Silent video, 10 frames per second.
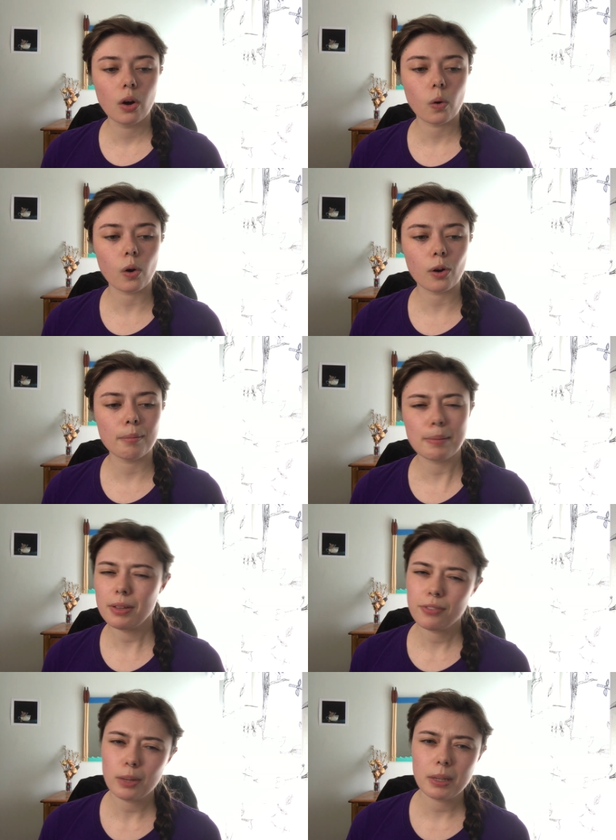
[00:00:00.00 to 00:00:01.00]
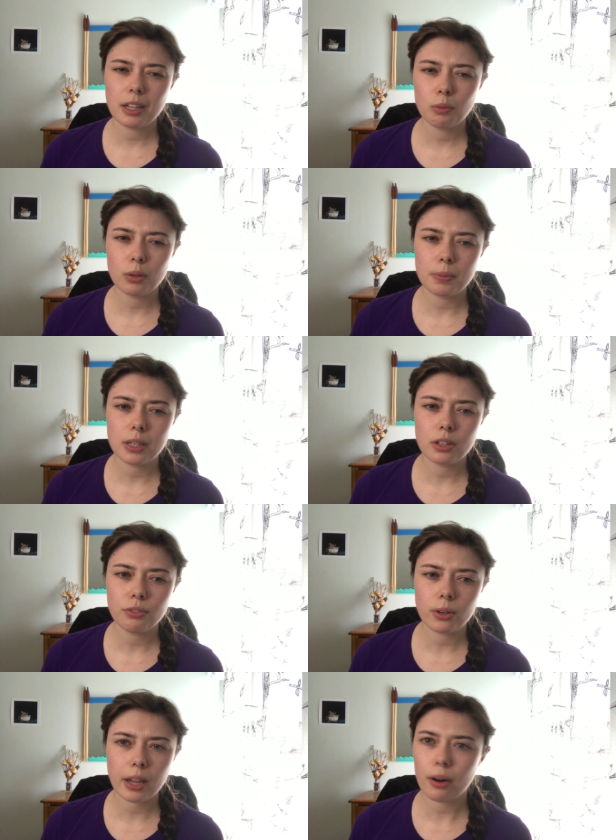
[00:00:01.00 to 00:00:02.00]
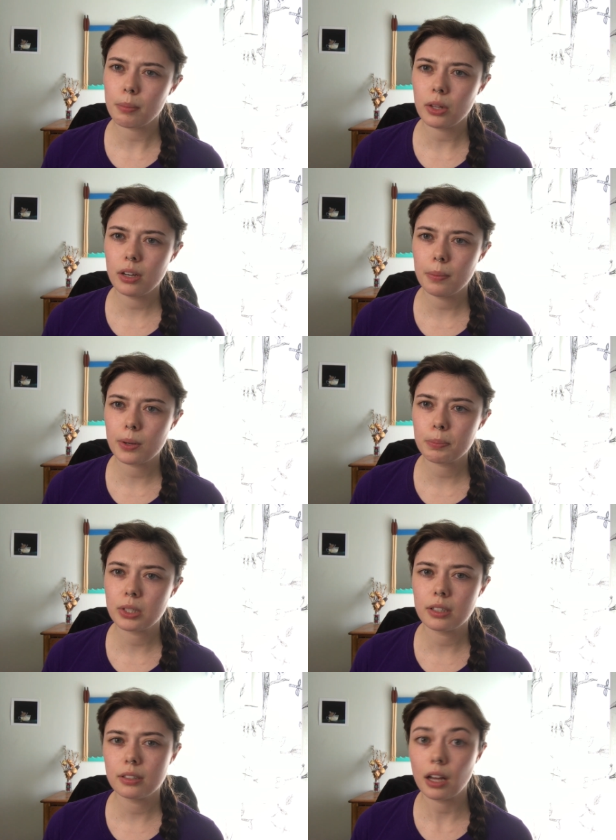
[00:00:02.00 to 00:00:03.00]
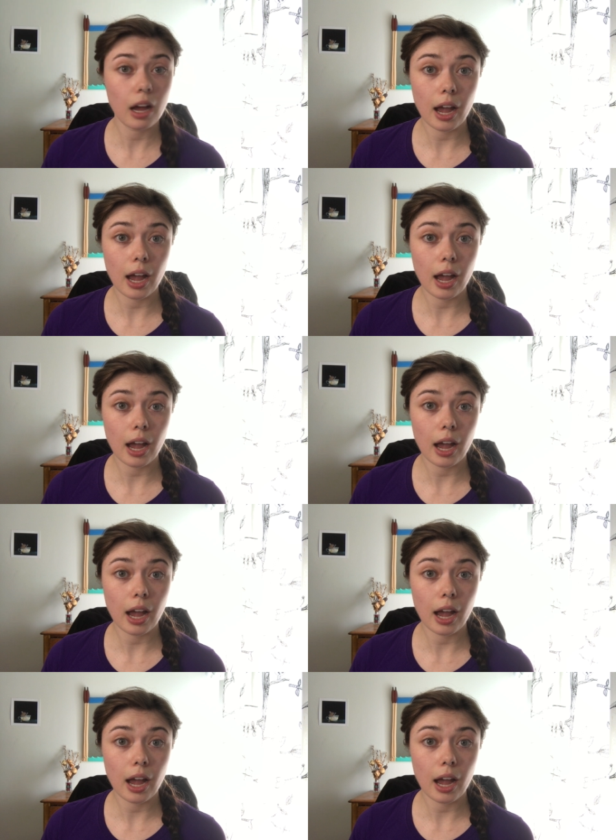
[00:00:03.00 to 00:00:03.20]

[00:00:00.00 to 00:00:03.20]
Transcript: or maybe filming it will be good for accountability purposes.